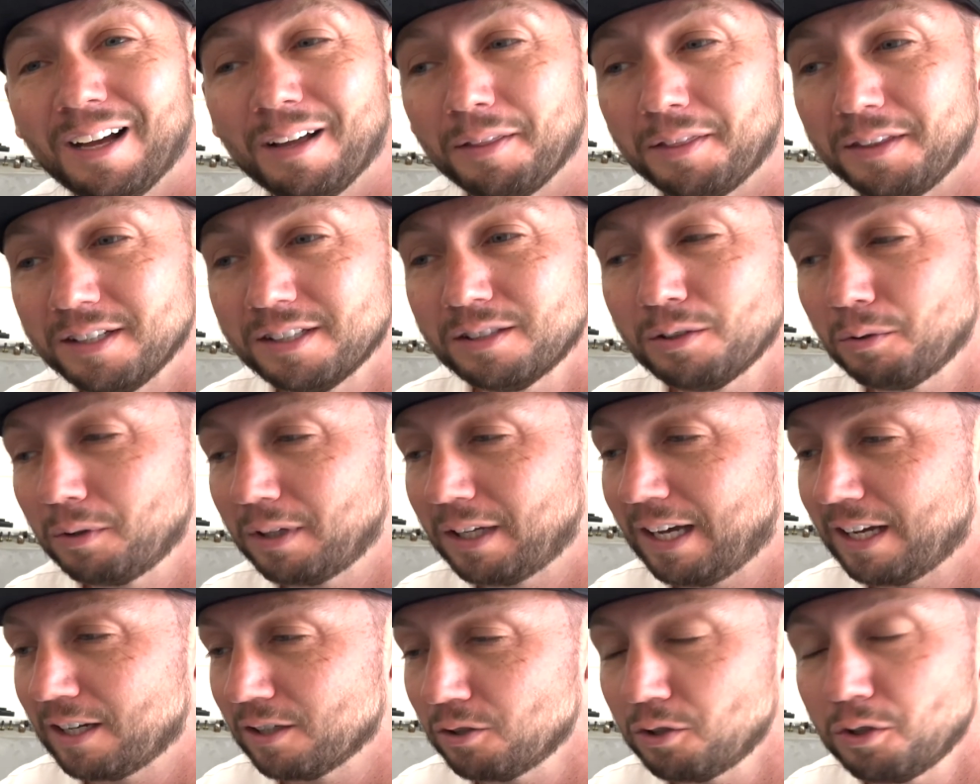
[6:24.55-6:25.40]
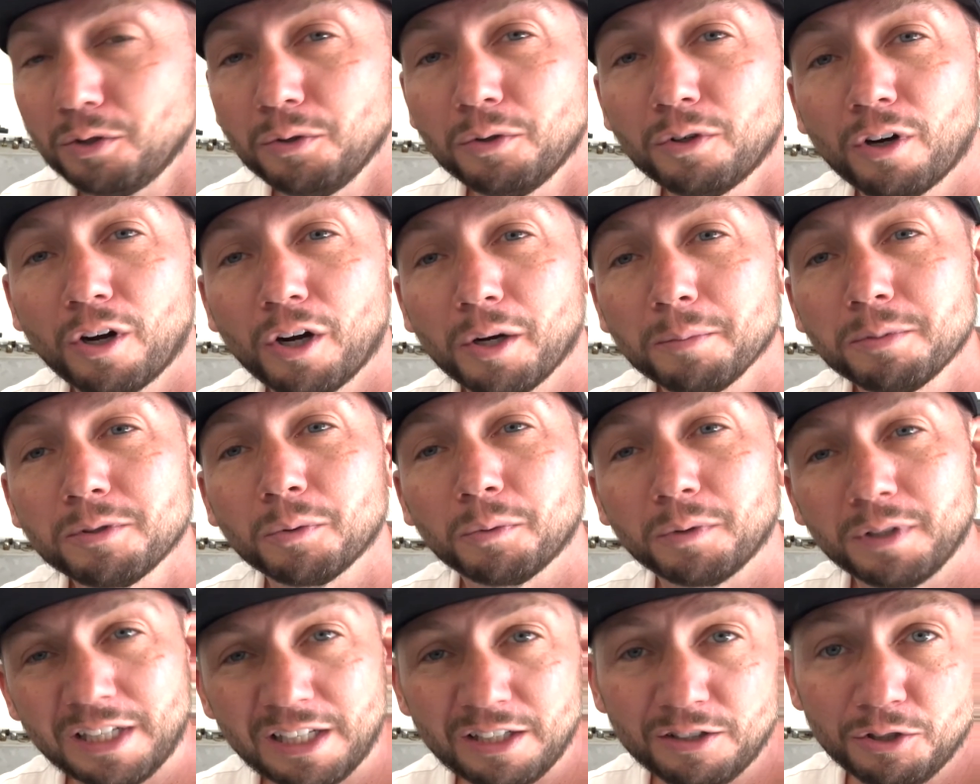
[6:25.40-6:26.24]
This only has 2 carbs, so
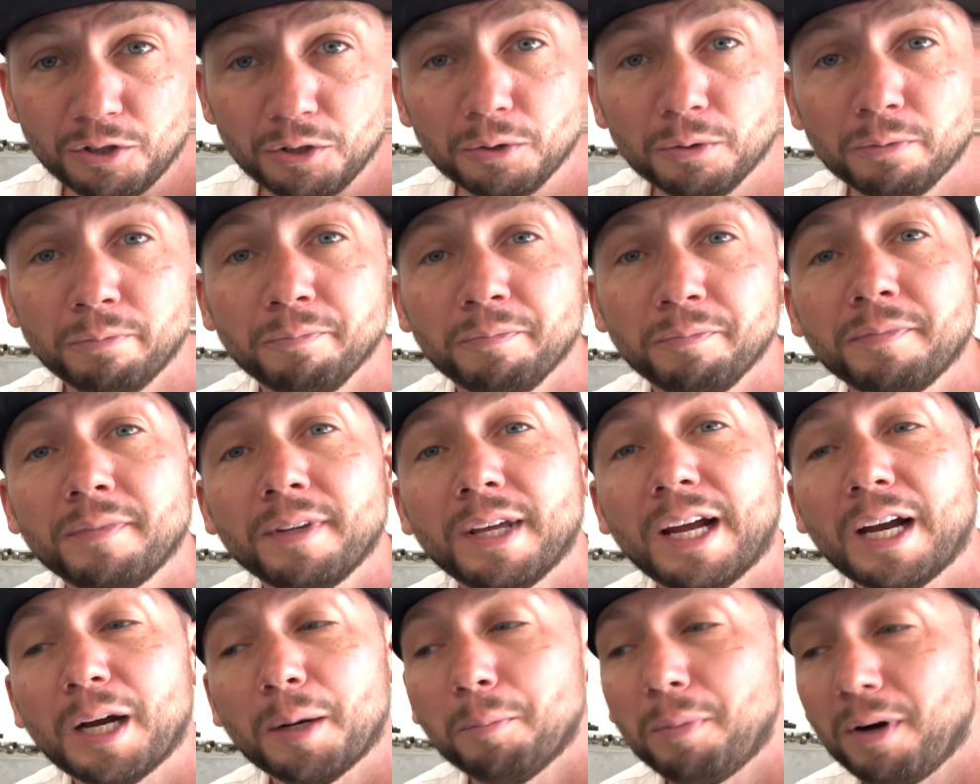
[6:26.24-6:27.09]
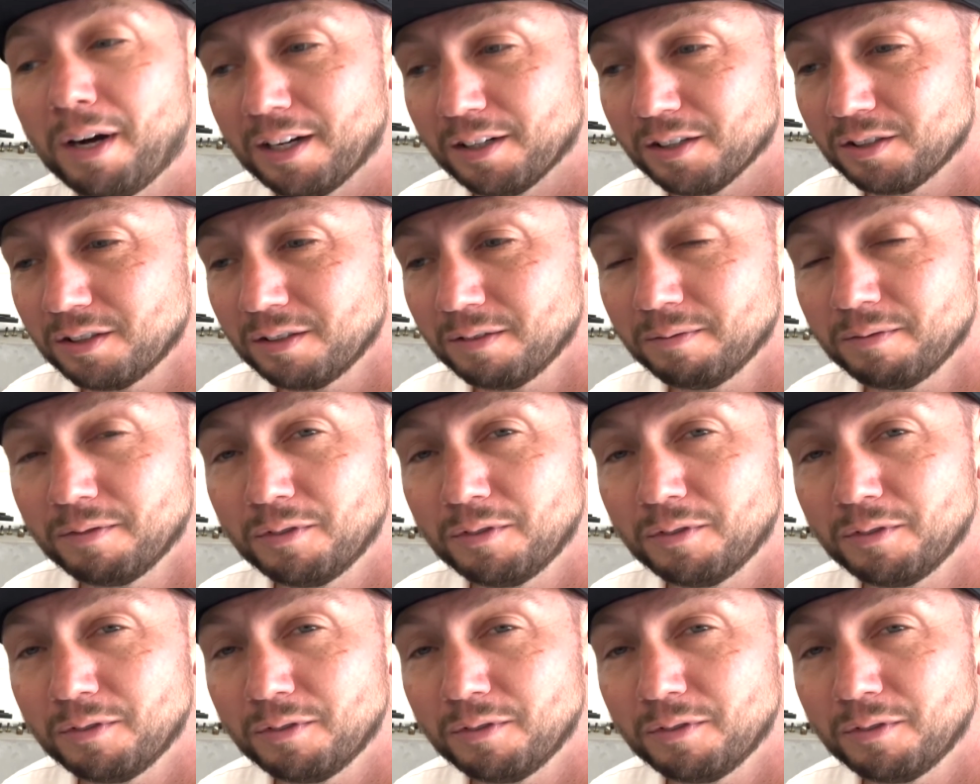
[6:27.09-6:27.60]
we need 2 AirPods.